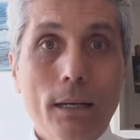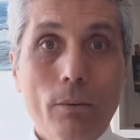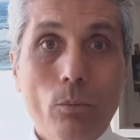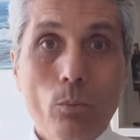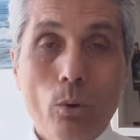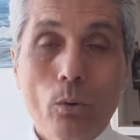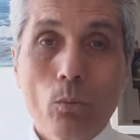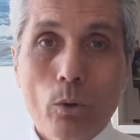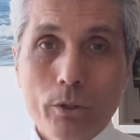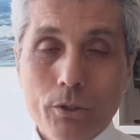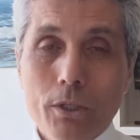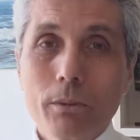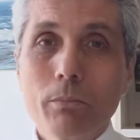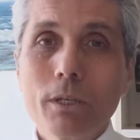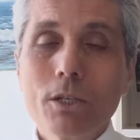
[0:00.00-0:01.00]
what was
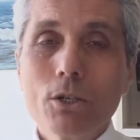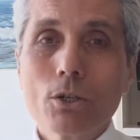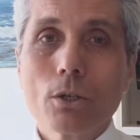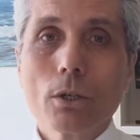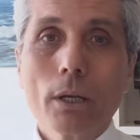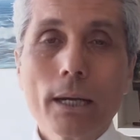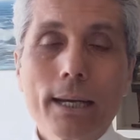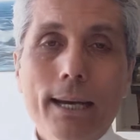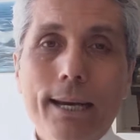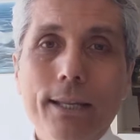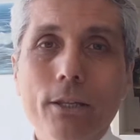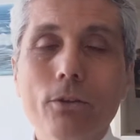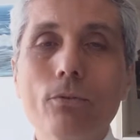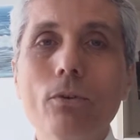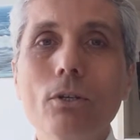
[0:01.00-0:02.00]
the mission and
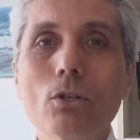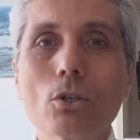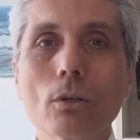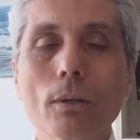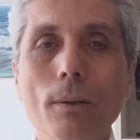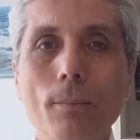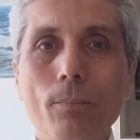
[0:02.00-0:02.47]
the vision.